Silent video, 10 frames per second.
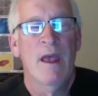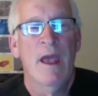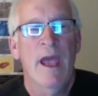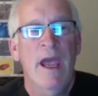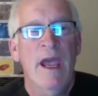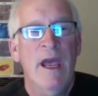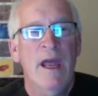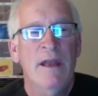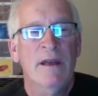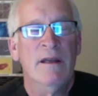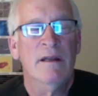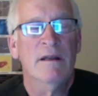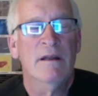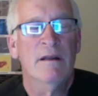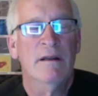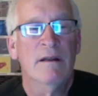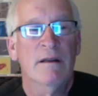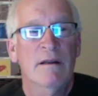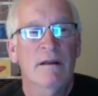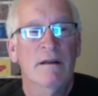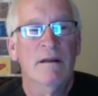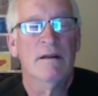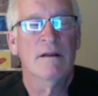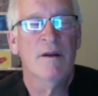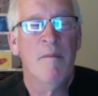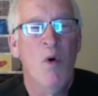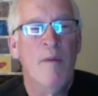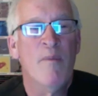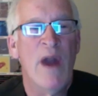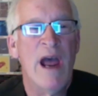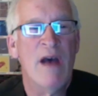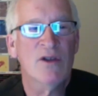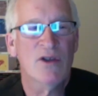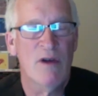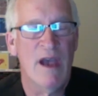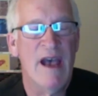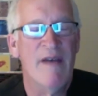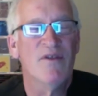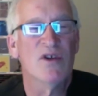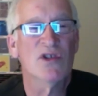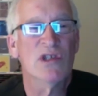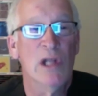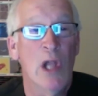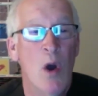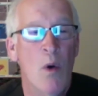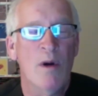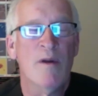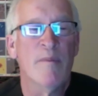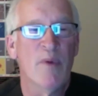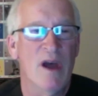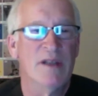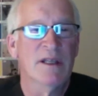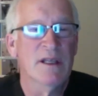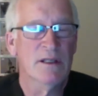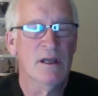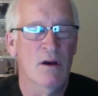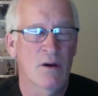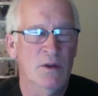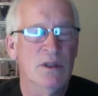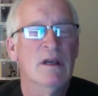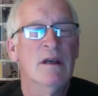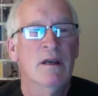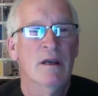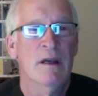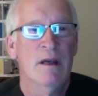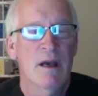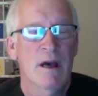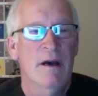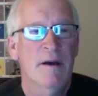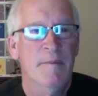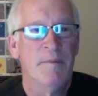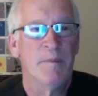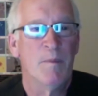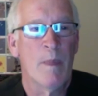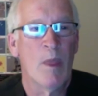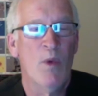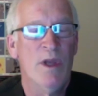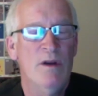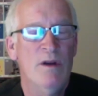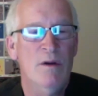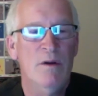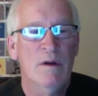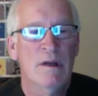And the more browns you have, the slower the process goes. When you